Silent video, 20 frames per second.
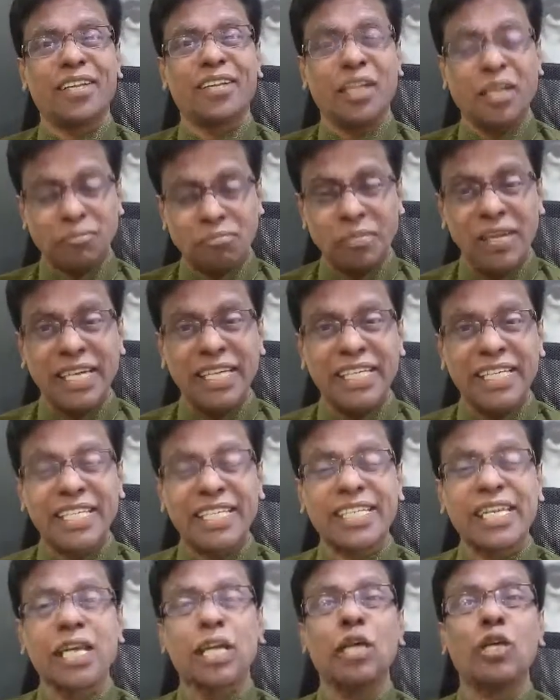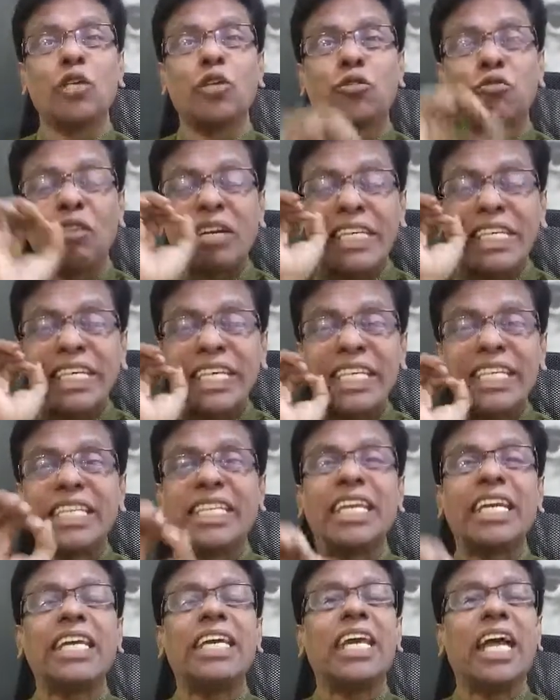That means
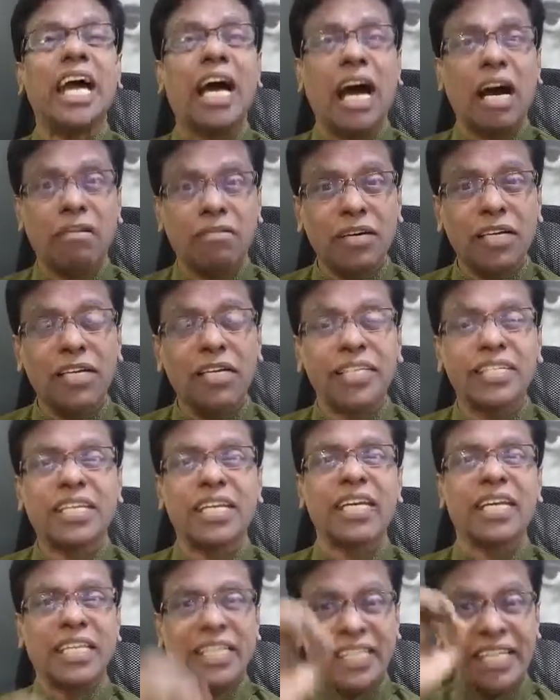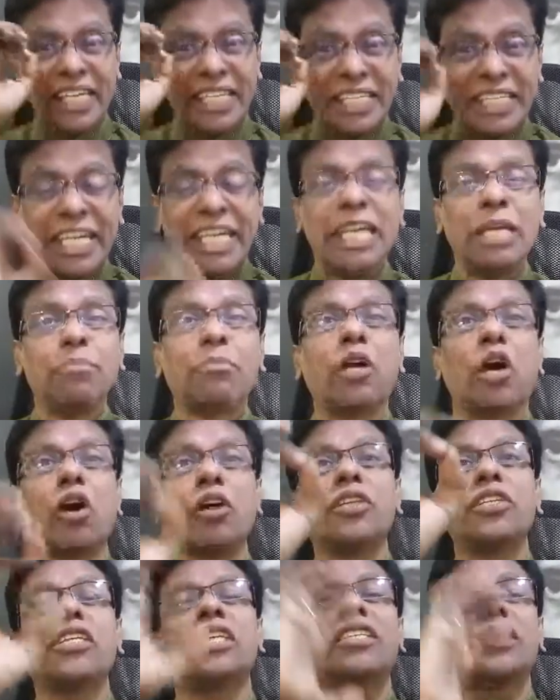23 hours they sleep
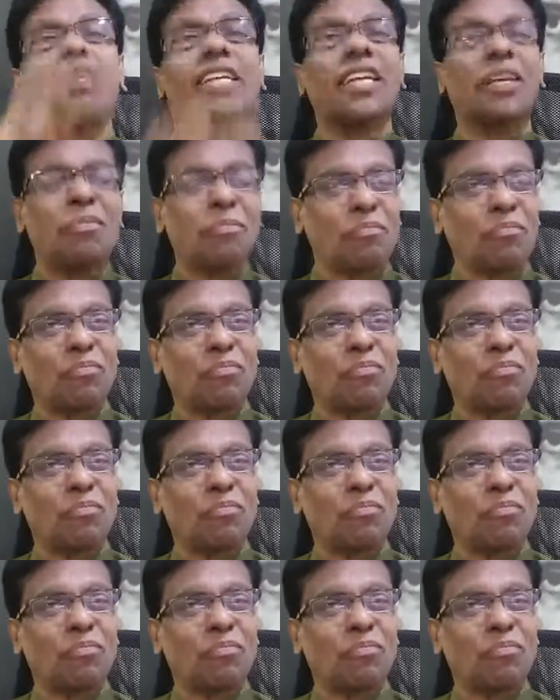consciously.